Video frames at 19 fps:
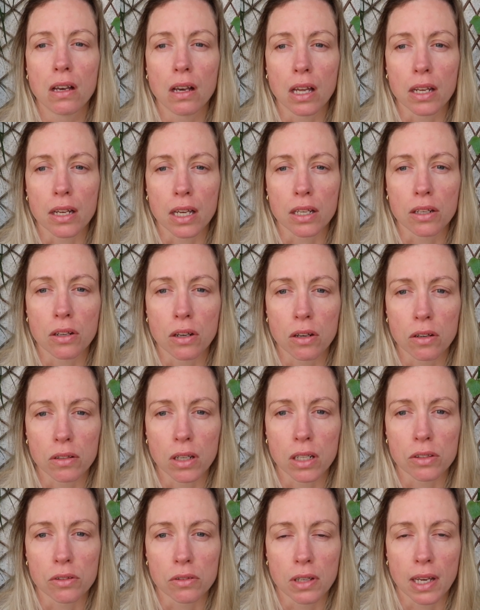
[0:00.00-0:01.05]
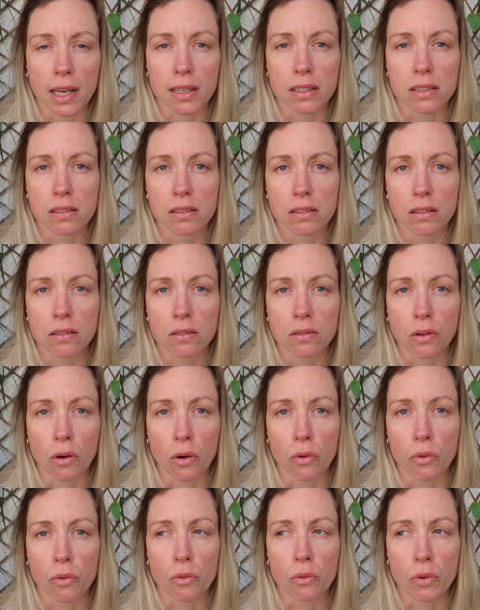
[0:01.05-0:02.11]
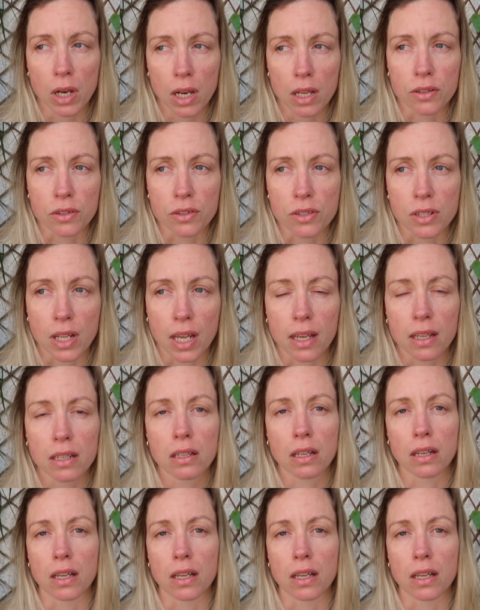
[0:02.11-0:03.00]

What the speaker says: And I know that you guys will understand,